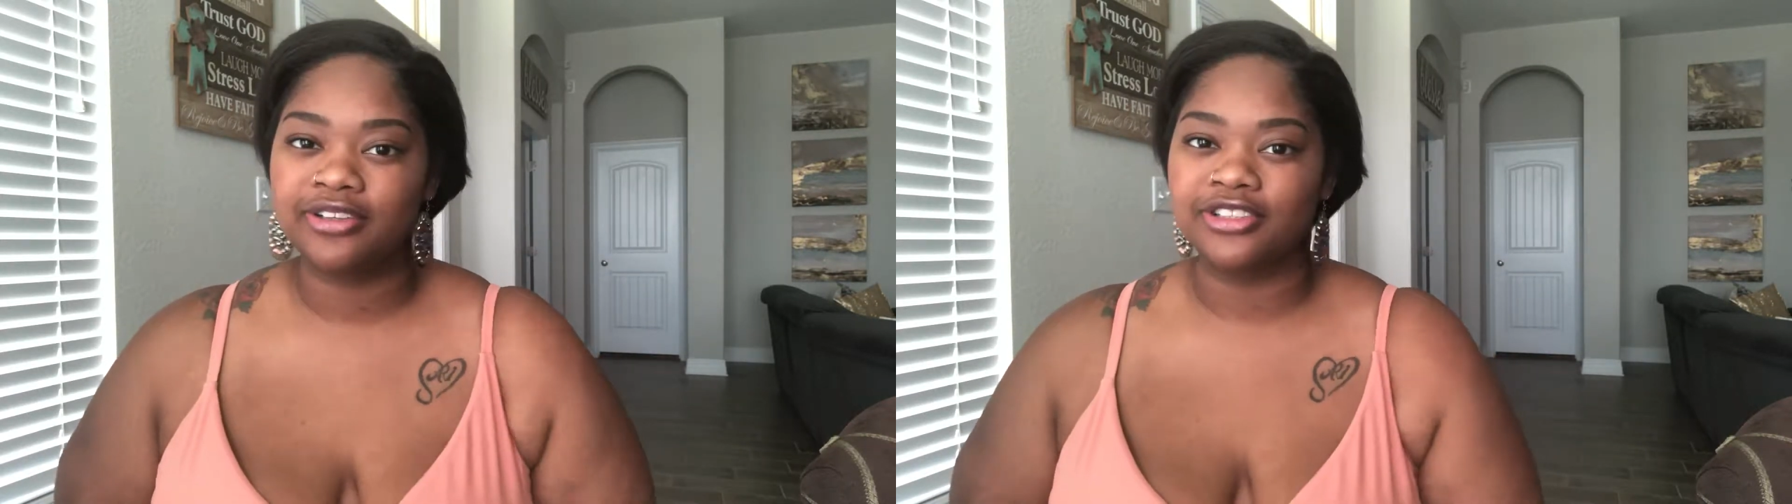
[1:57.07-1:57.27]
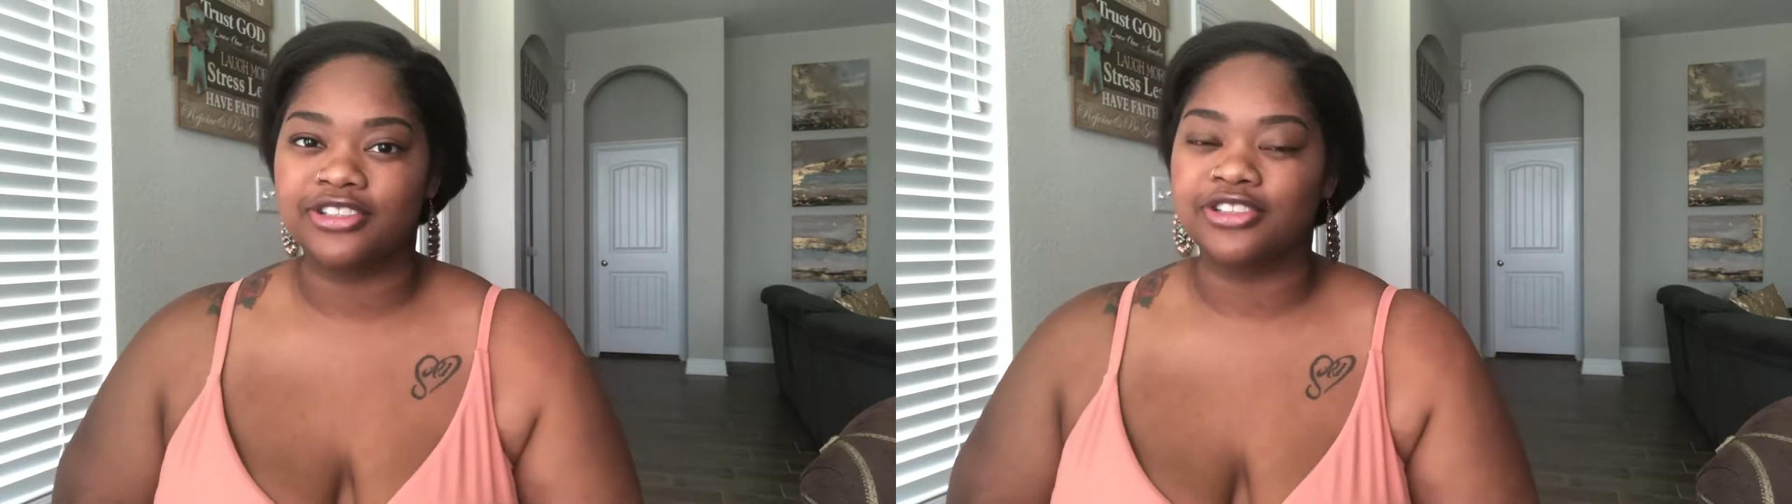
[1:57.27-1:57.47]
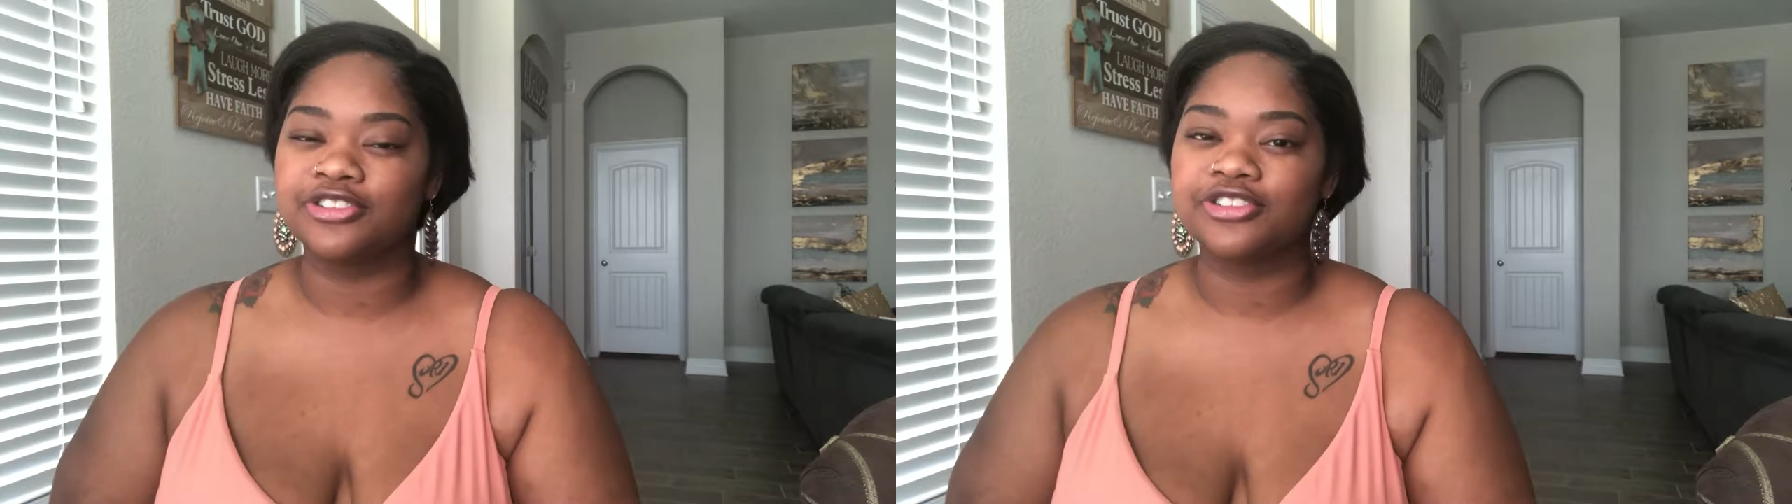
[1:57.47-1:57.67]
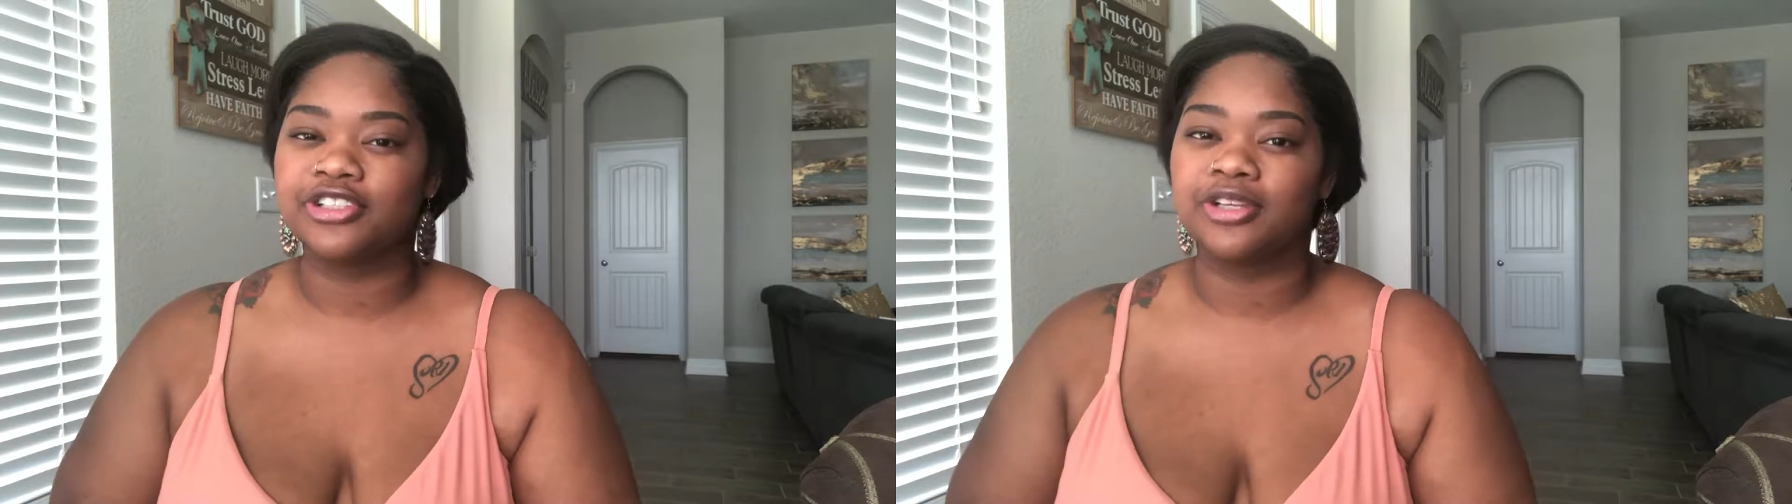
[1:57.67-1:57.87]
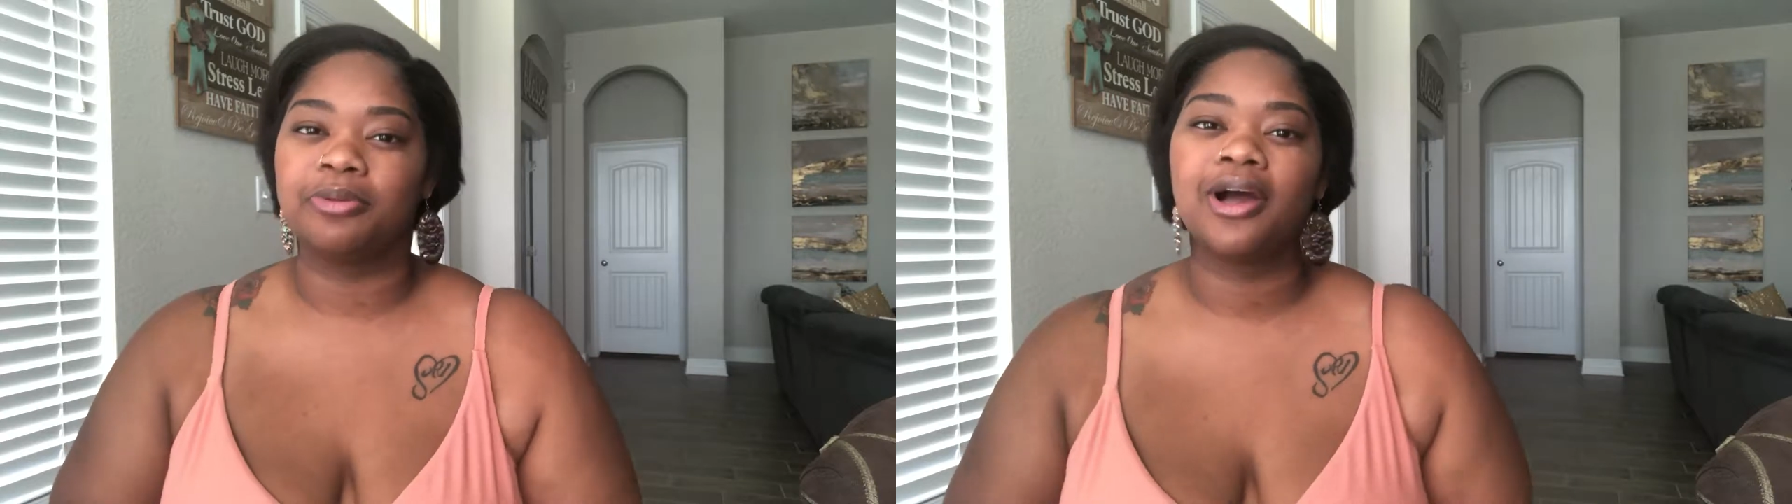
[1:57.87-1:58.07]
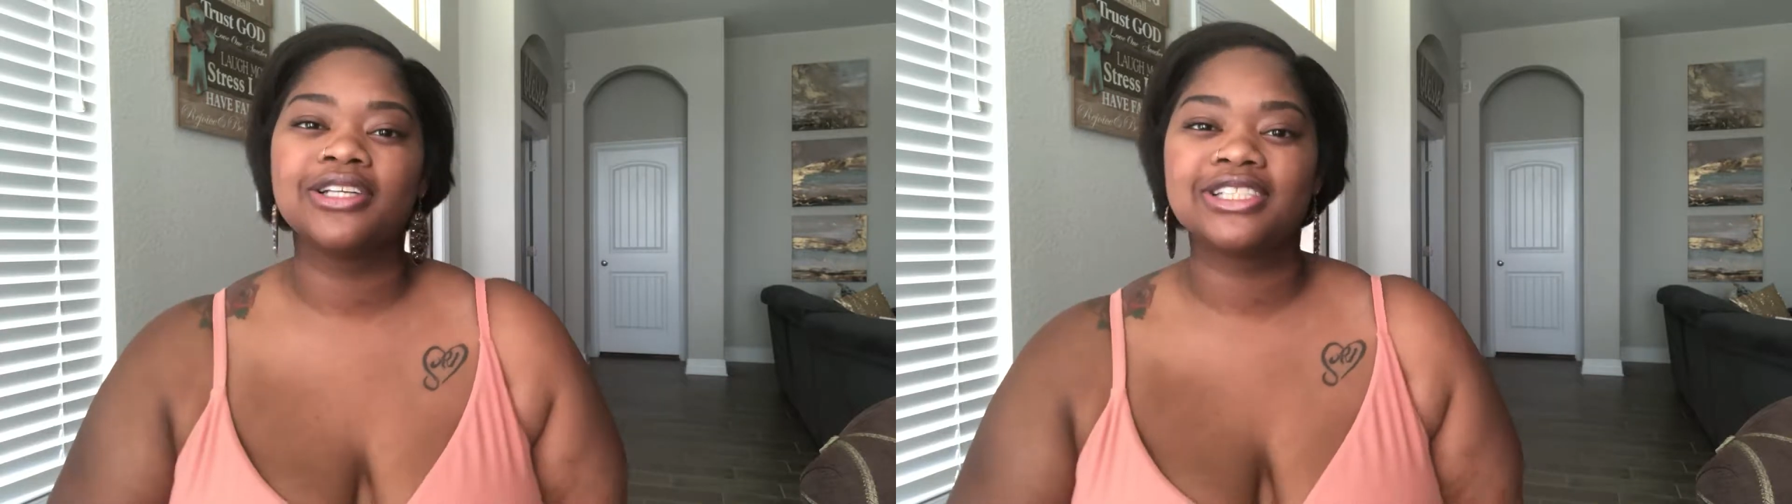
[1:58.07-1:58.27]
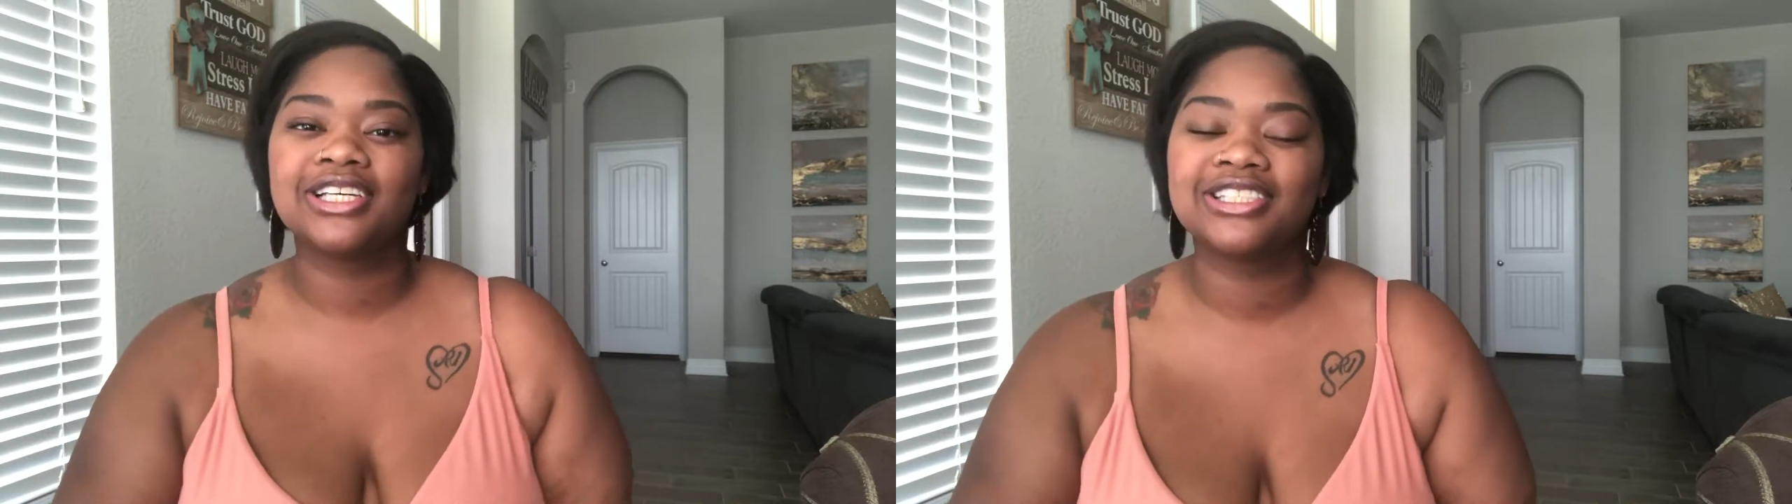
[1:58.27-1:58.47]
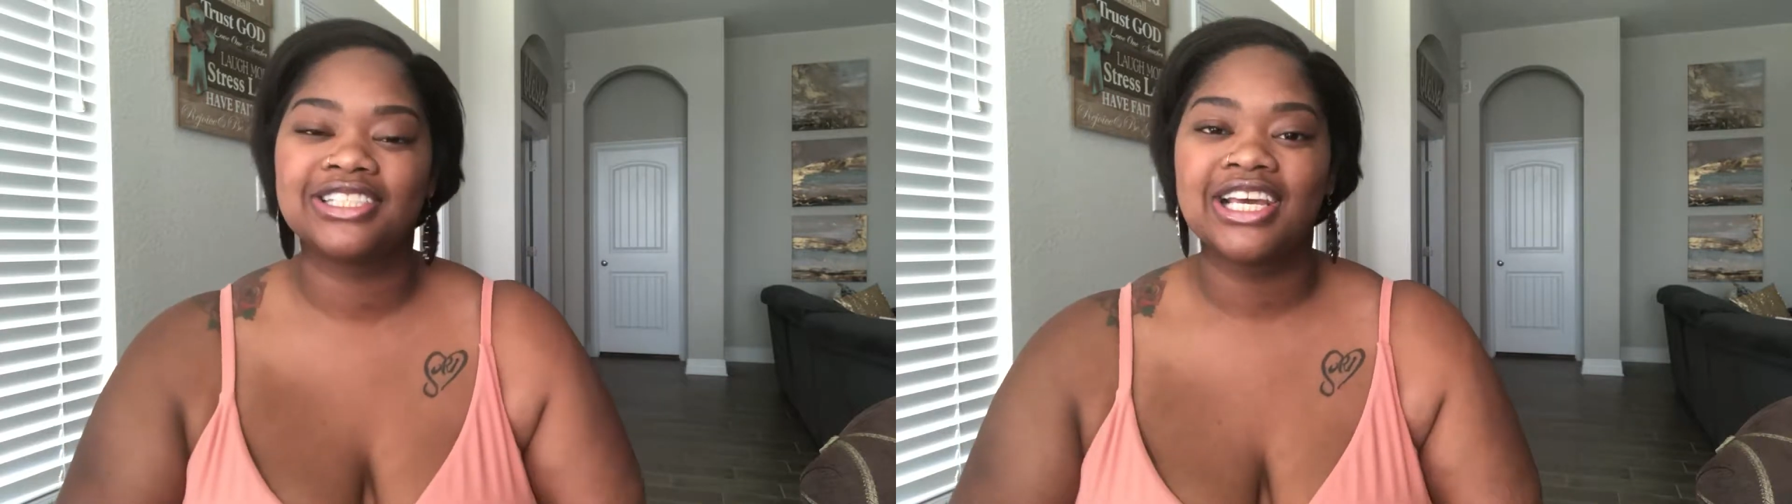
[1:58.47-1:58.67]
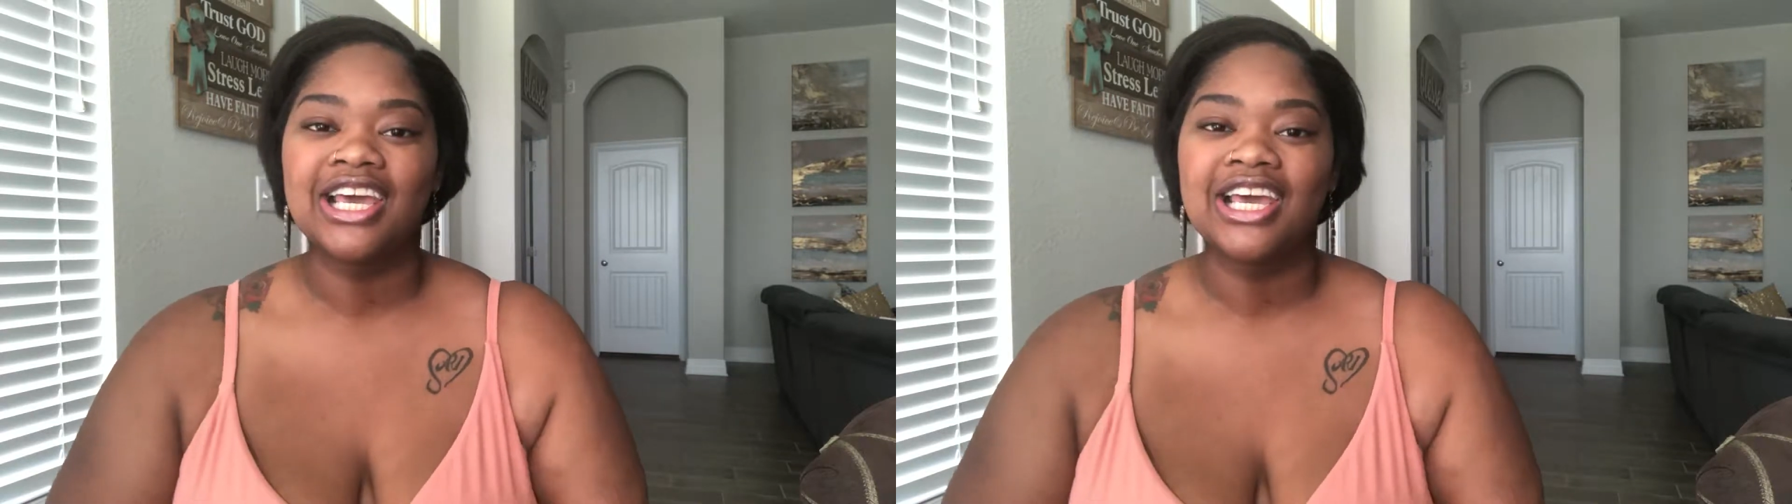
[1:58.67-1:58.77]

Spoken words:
The surgery, the process